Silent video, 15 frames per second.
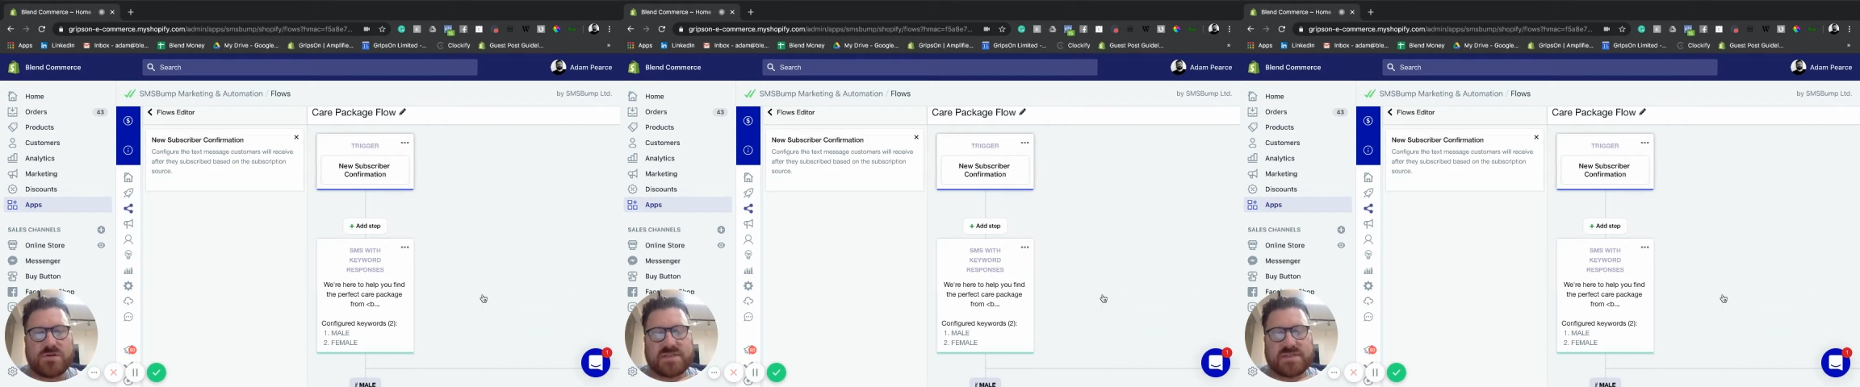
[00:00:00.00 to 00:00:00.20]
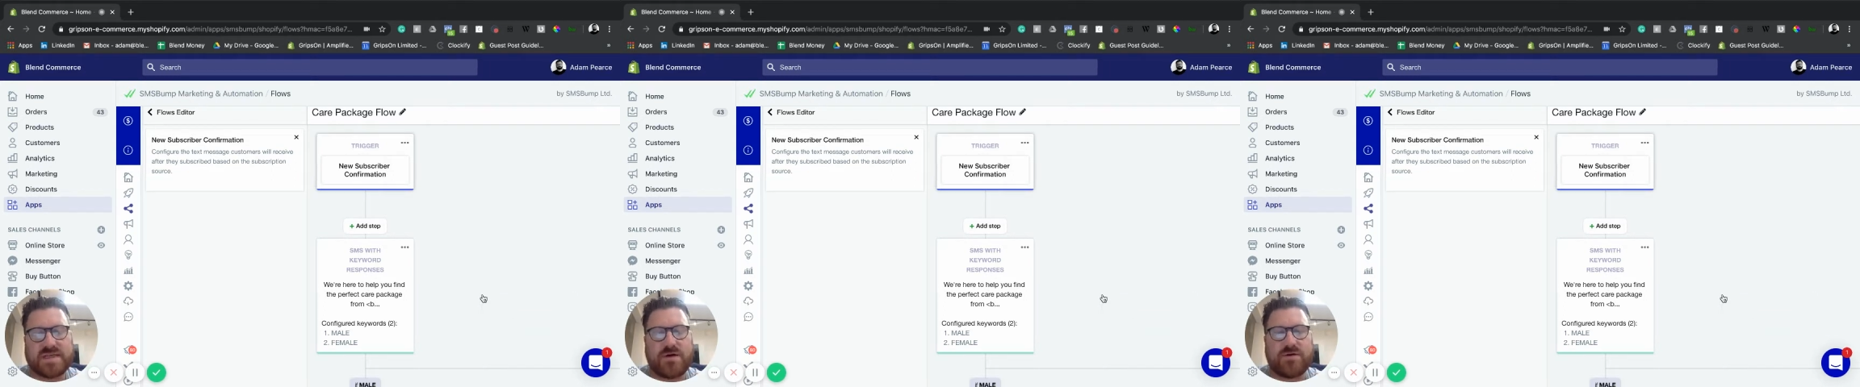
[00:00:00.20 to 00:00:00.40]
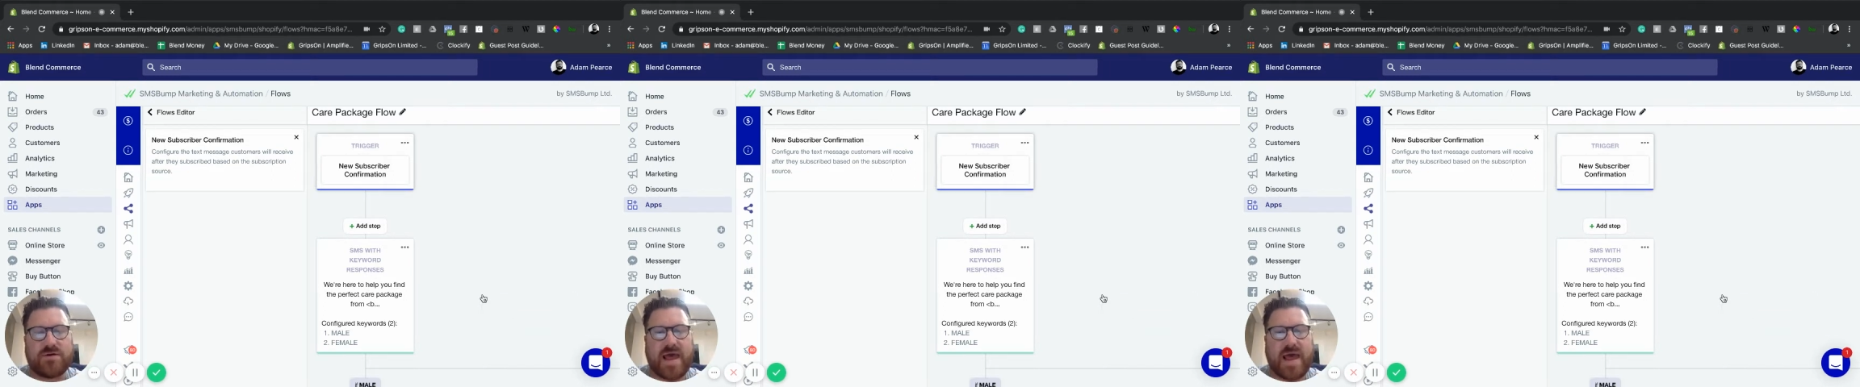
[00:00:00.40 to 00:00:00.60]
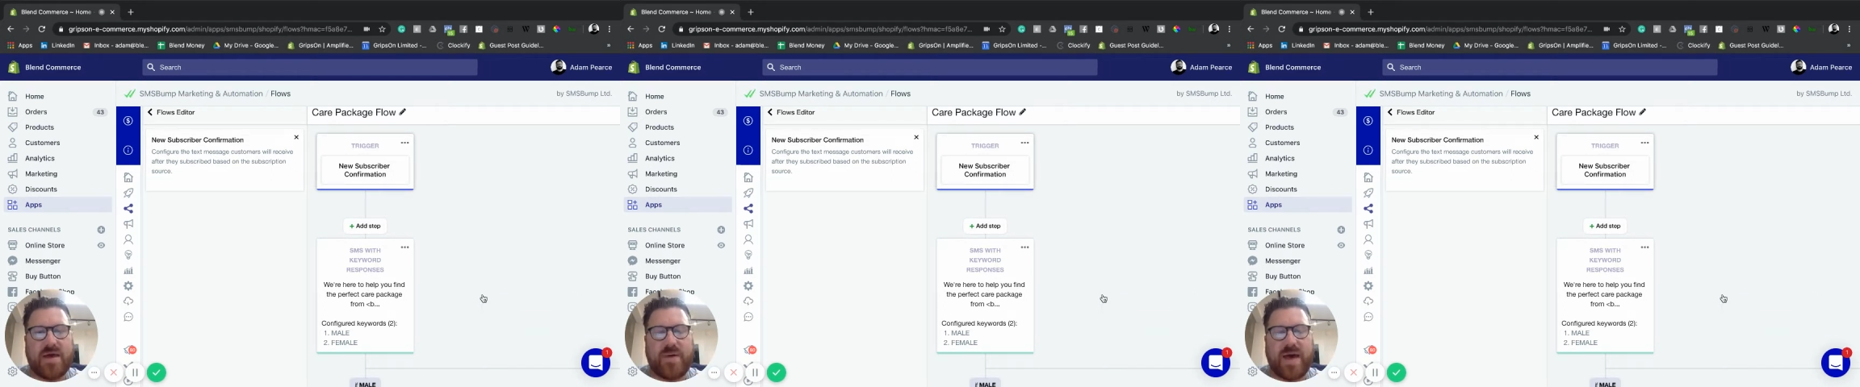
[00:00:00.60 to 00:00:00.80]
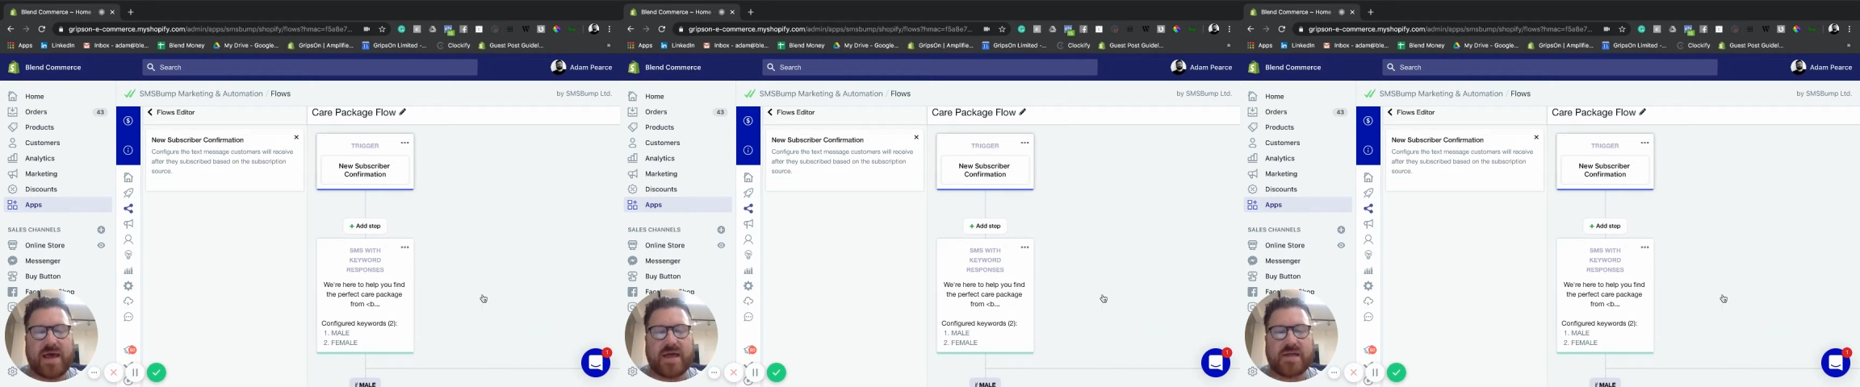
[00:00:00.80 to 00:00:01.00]
you sell
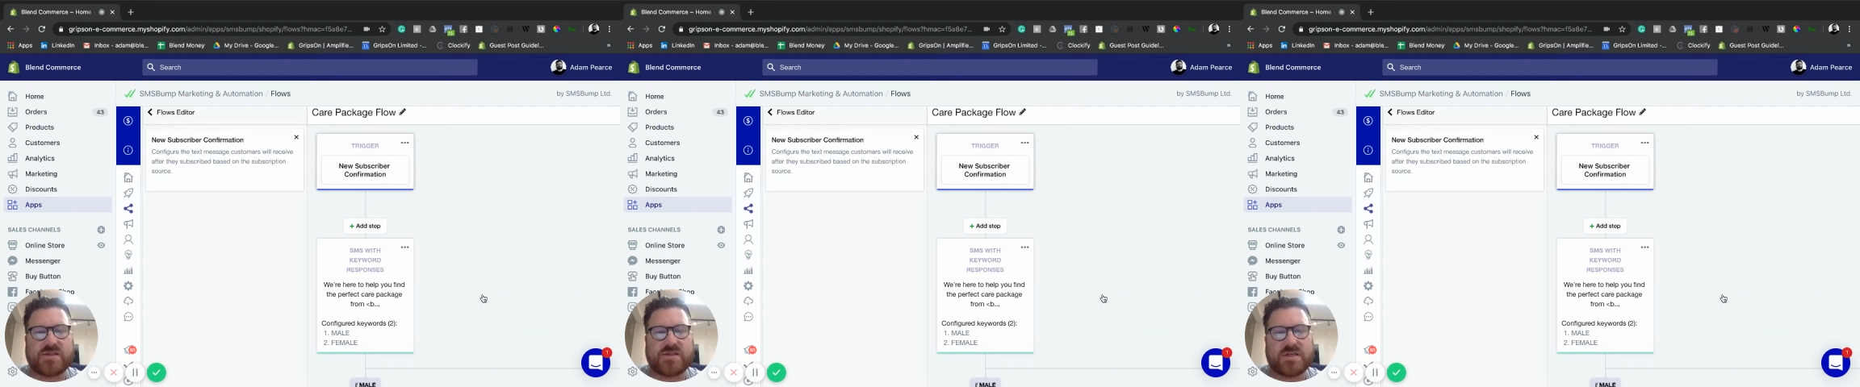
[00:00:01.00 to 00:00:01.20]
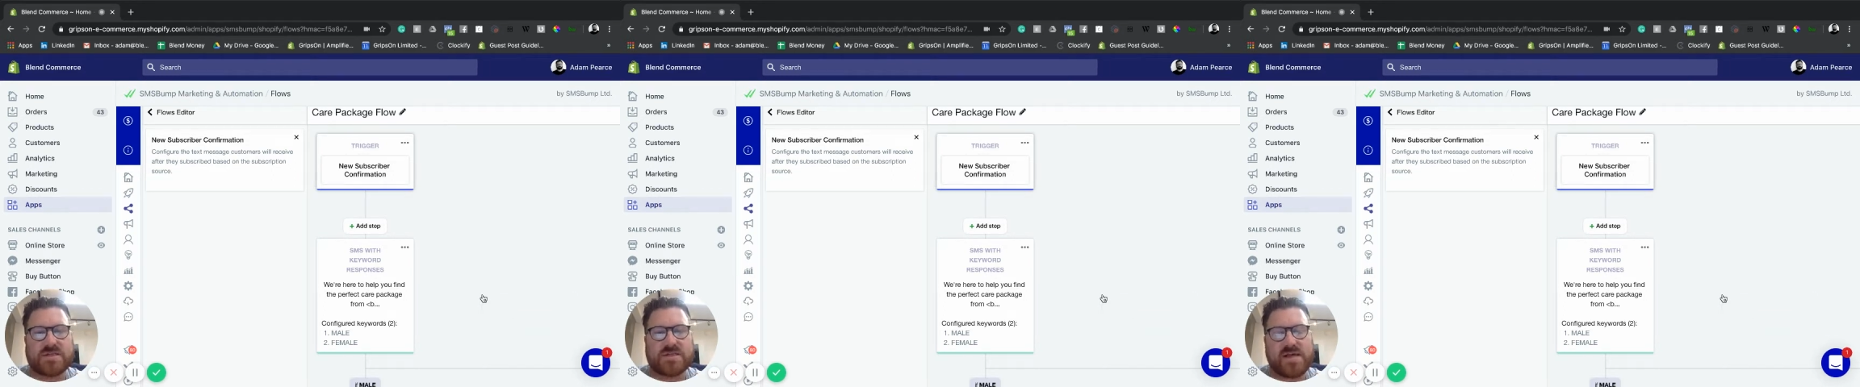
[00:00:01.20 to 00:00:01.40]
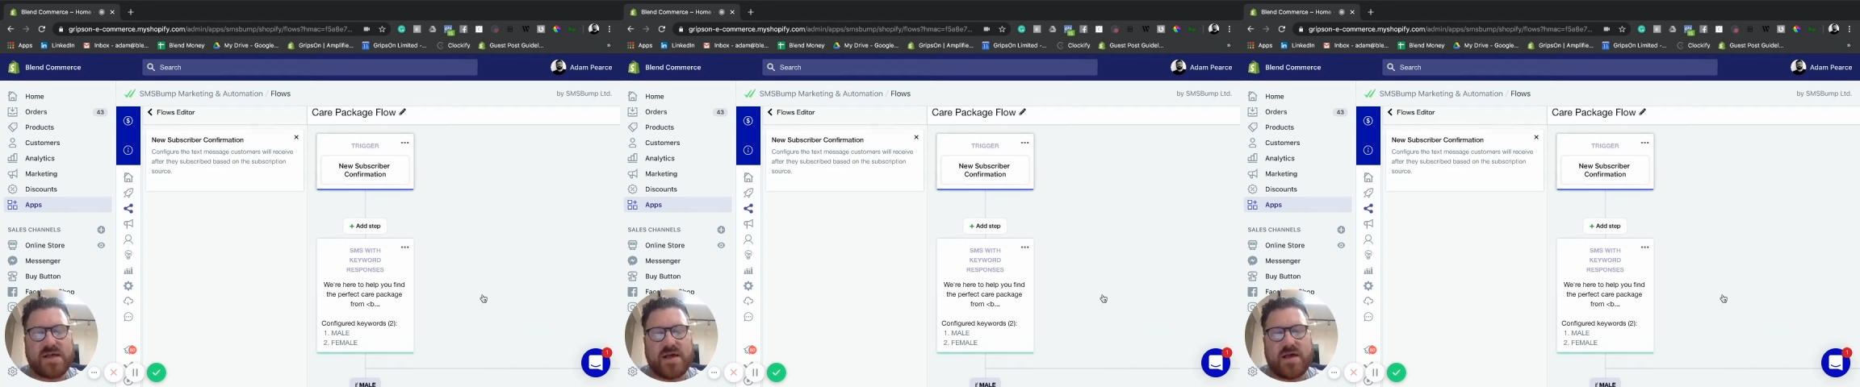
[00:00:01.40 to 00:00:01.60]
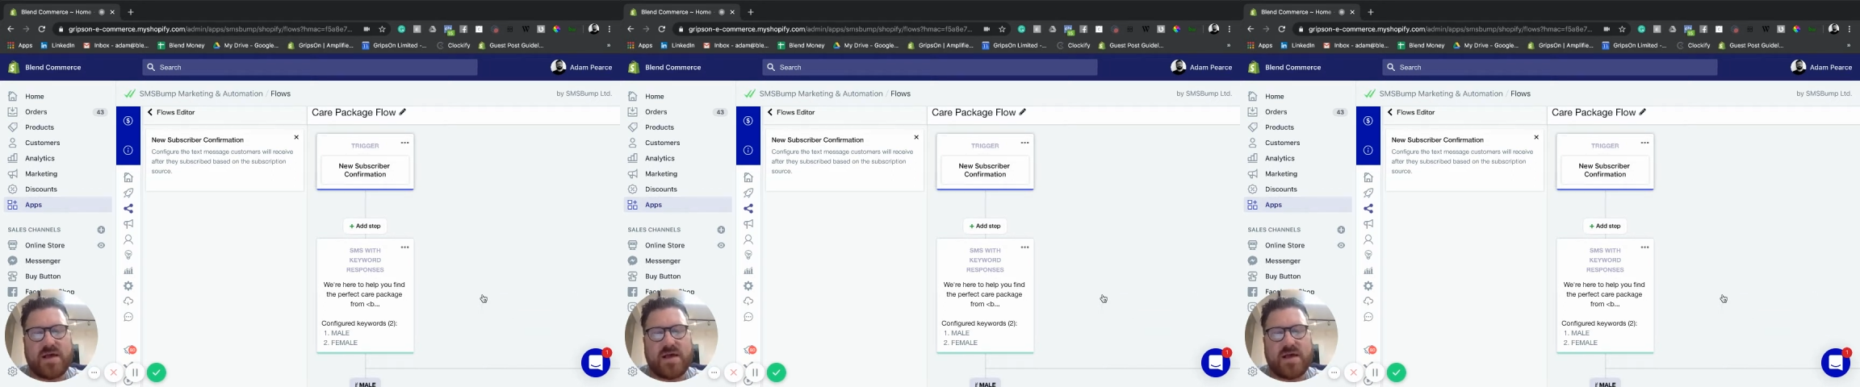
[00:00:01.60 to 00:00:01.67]
care packages.